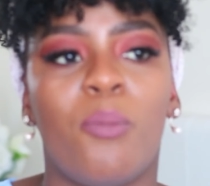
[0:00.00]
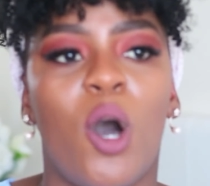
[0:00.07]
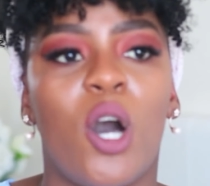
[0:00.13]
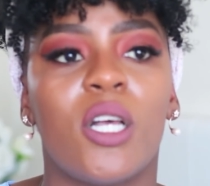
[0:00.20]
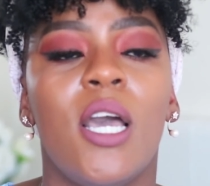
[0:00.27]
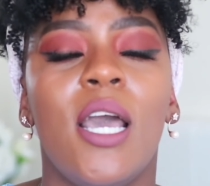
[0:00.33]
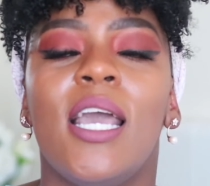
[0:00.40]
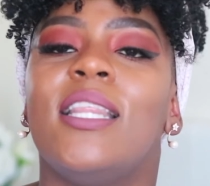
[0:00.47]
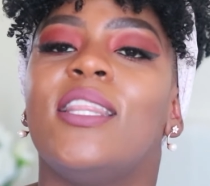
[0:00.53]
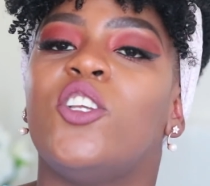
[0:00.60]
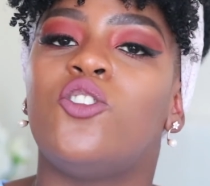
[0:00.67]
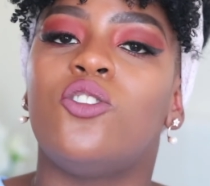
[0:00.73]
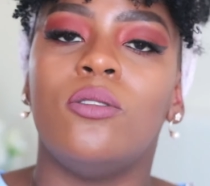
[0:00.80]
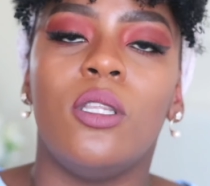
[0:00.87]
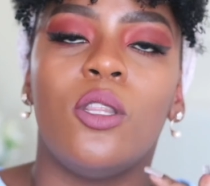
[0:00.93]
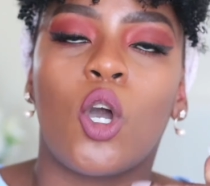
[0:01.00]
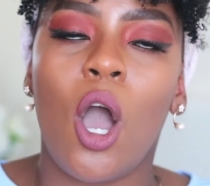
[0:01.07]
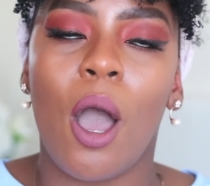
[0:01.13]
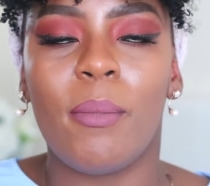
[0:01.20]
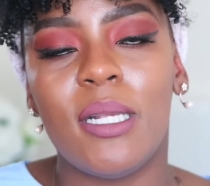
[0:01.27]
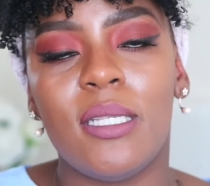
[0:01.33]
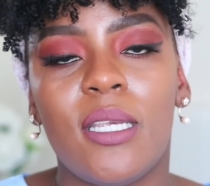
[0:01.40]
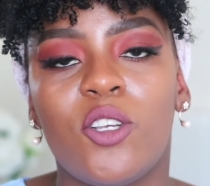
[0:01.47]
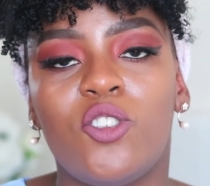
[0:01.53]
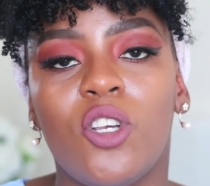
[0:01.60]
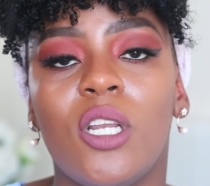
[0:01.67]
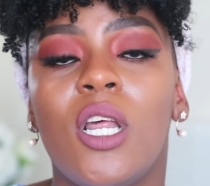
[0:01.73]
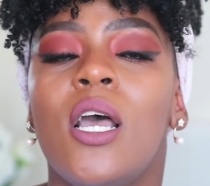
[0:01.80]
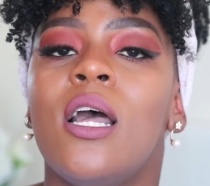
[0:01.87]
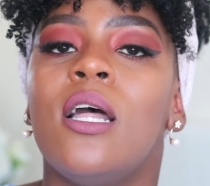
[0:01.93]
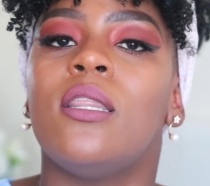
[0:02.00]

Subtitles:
box, in the comment section.